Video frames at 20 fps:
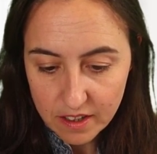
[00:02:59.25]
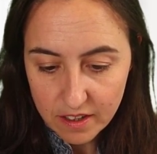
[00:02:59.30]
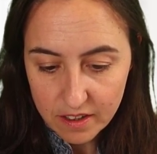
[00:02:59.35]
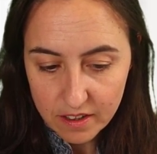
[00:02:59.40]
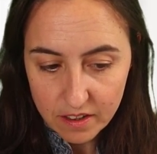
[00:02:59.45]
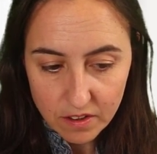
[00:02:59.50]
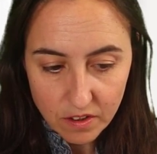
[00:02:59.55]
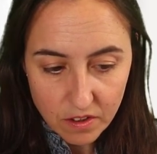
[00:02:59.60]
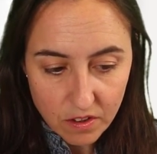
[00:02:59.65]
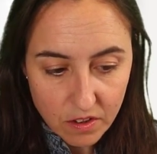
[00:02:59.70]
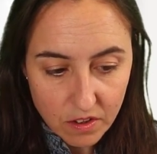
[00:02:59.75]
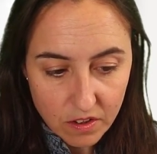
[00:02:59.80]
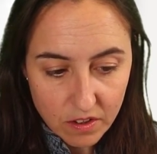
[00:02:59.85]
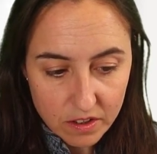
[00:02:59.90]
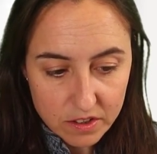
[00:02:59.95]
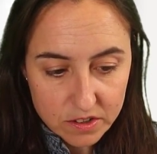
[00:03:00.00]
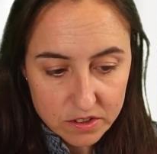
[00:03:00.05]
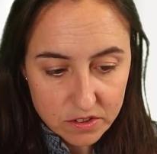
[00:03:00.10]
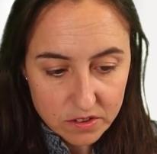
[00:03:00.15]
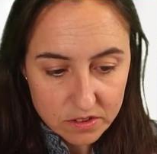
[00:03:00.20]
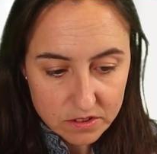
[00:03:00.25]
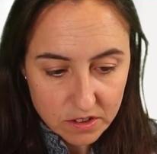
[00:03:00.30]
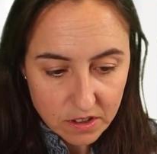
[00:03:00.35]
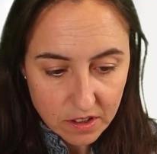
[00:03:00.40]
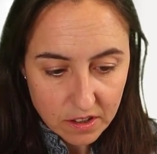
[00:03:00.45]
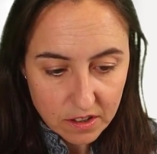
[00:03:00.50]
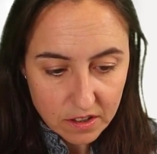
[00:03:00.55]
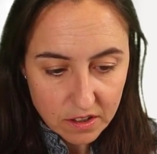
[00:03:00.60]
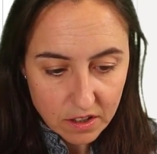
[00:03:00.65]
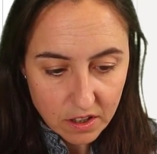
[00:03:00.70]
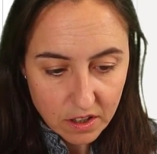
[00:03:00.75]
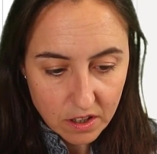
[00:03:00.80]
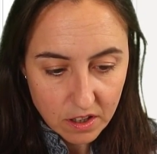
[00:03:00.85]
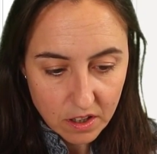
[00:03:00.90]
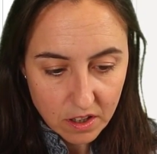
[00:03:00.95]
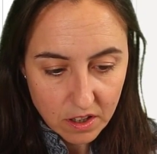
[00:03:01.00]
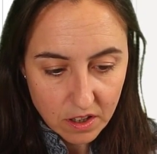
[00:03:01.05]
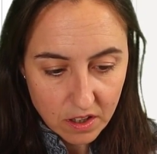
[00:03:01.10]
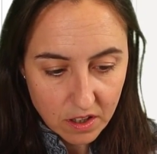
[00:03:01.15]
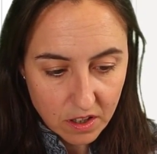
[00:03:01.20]
a horizontal
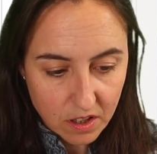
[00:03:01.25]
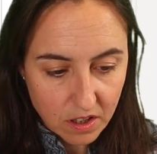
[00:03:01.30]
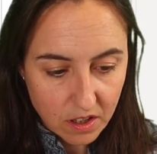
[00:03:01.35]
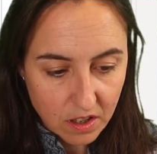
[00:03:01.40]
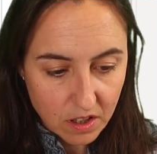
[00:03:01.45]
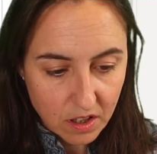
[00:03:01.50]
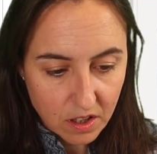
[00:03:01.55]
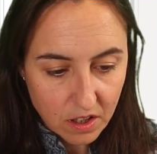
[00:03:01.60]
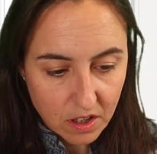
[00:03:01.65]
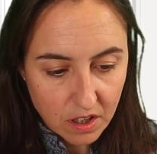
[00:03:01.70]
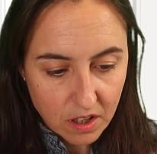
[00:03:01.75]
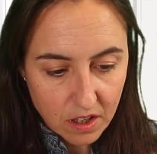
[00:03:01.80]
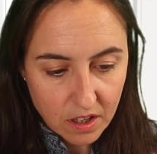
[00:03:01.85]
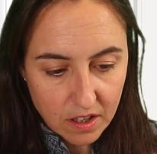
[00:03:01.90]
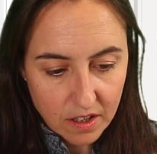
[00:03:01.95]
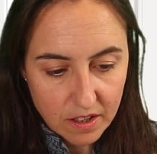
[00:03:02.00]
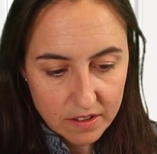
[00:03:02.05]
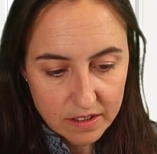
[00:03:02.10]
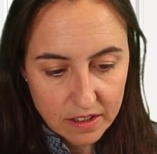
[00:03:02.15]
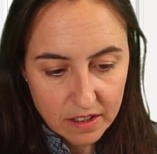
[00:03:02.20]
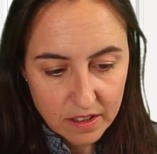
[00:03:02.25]
and